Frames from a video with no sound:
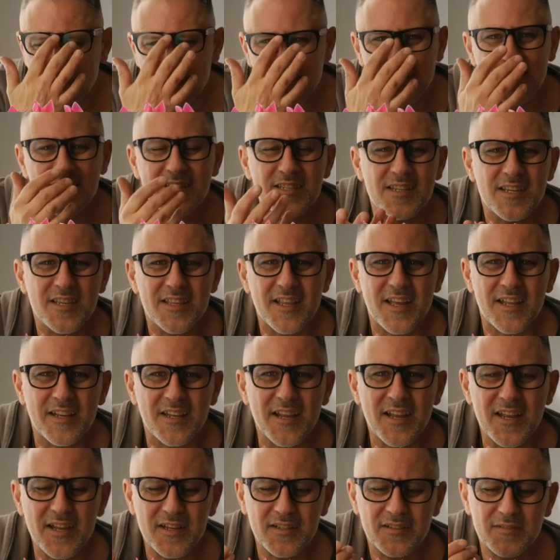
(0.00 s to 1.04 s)
You can see that
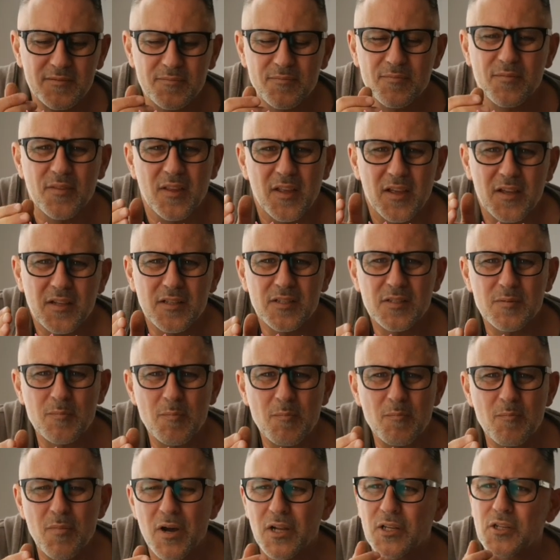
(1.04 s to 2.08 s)
now? It's
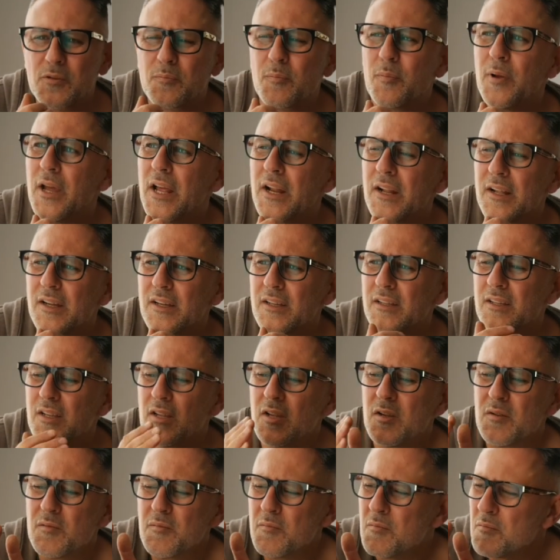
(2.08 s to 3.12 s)
much better,
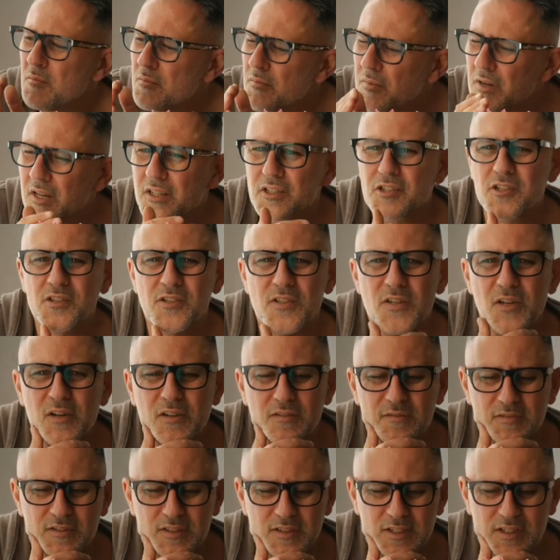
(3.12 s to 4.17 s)
much
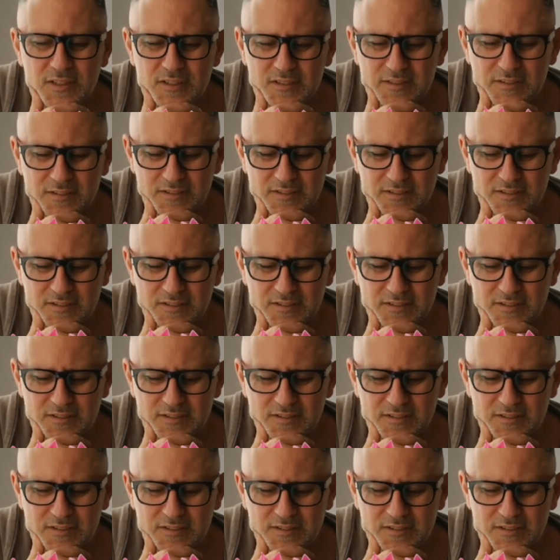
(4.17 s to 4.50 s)
softer.